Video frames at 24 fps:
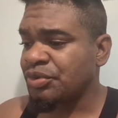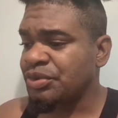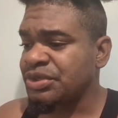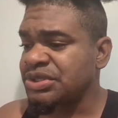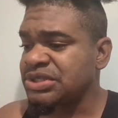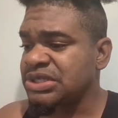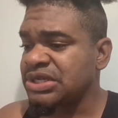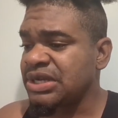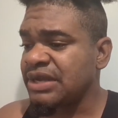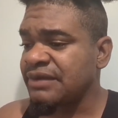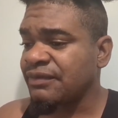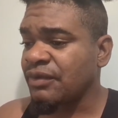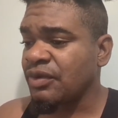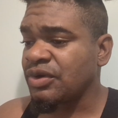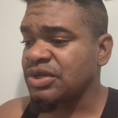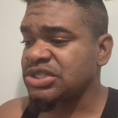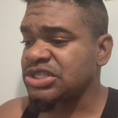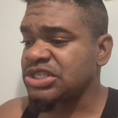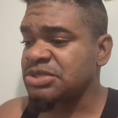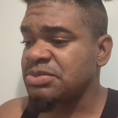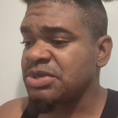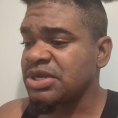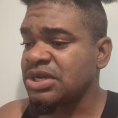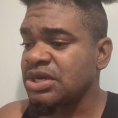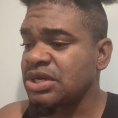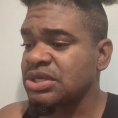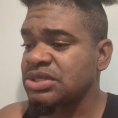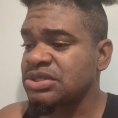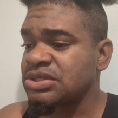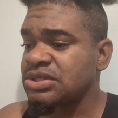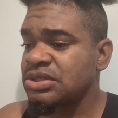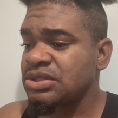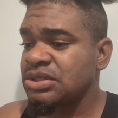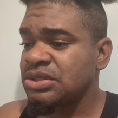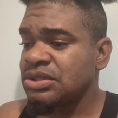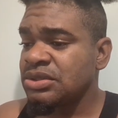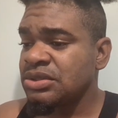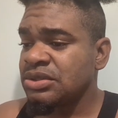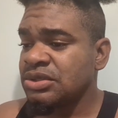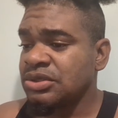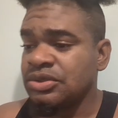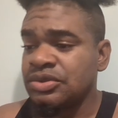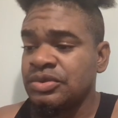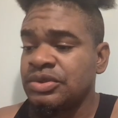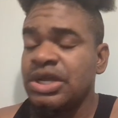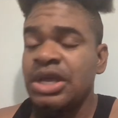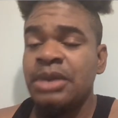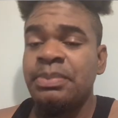raising their voices, because
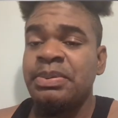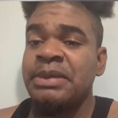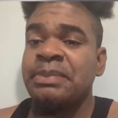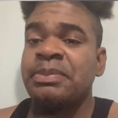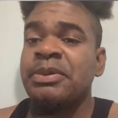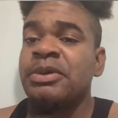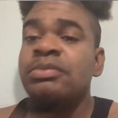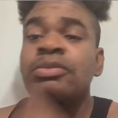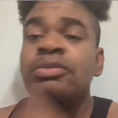today people